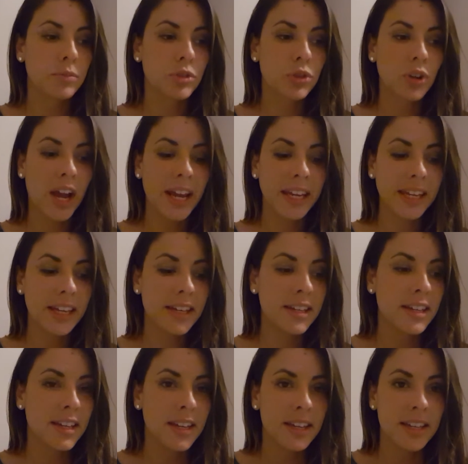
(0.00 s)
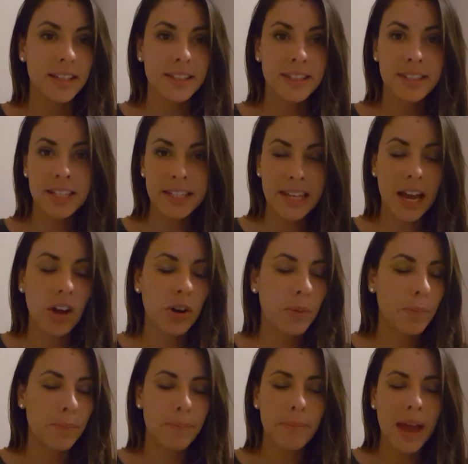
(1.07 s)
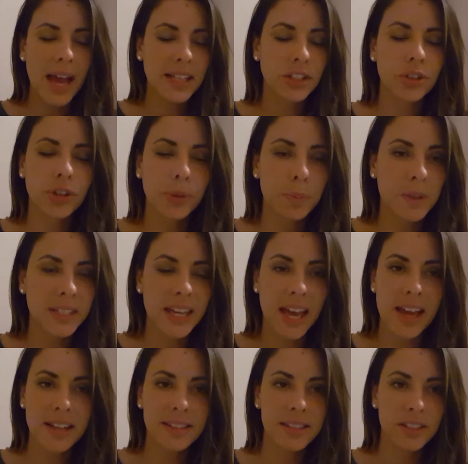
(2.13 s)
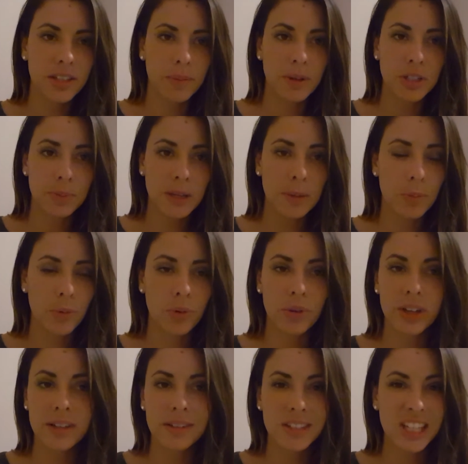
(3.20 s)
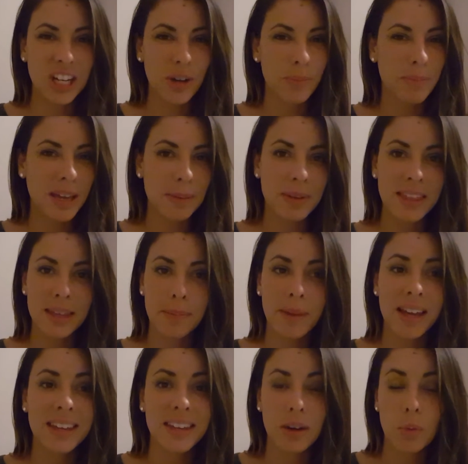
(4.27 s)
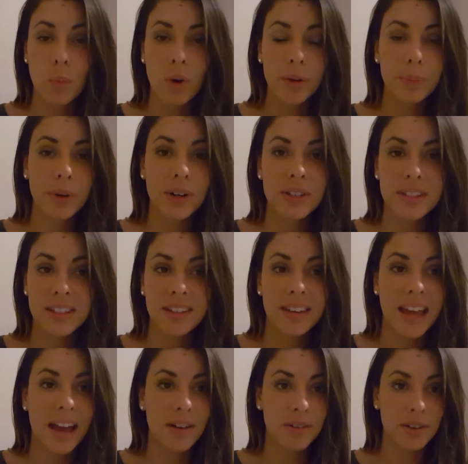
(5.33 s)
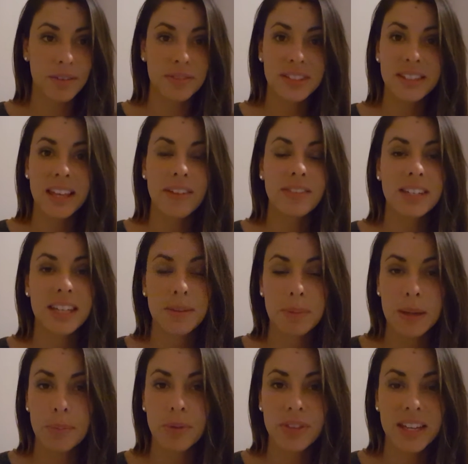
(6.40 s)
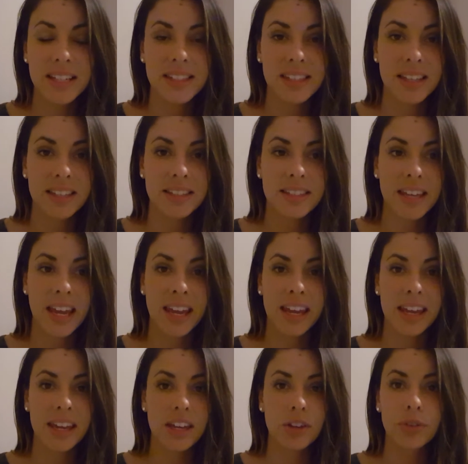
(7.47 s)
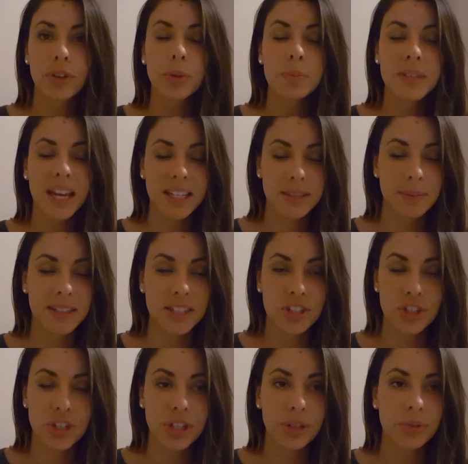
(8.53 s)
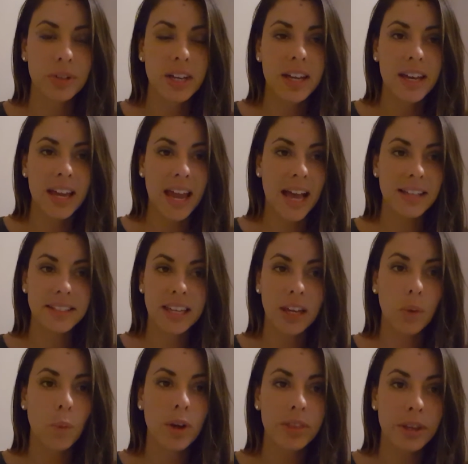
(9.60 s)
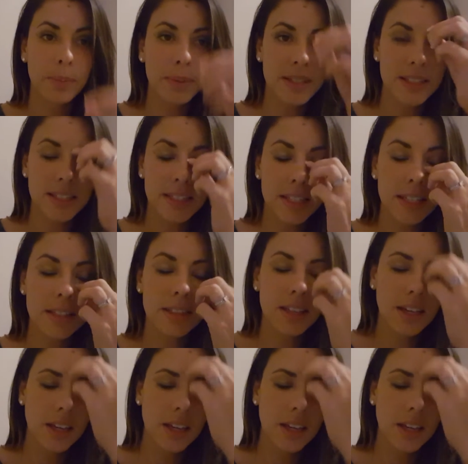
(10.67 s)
try and send out a mass group of texts to a bunch of people, and maybe they might get one person out of 70 people they sent a group text message to asking what their business is.